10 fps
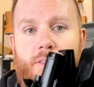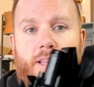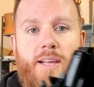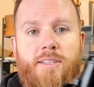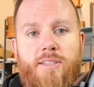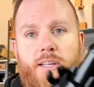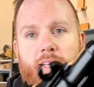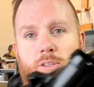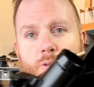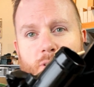That's,
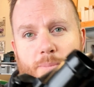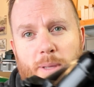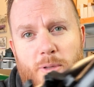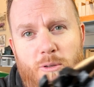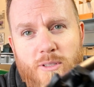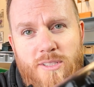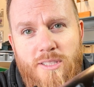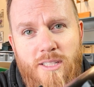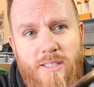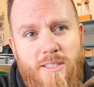maybe you can
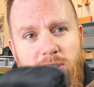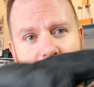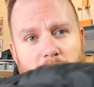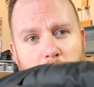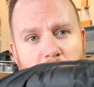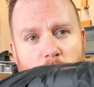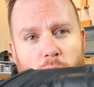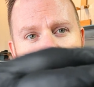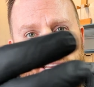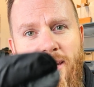see it, it's a little bit
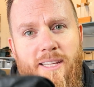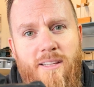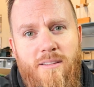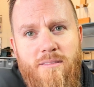oily.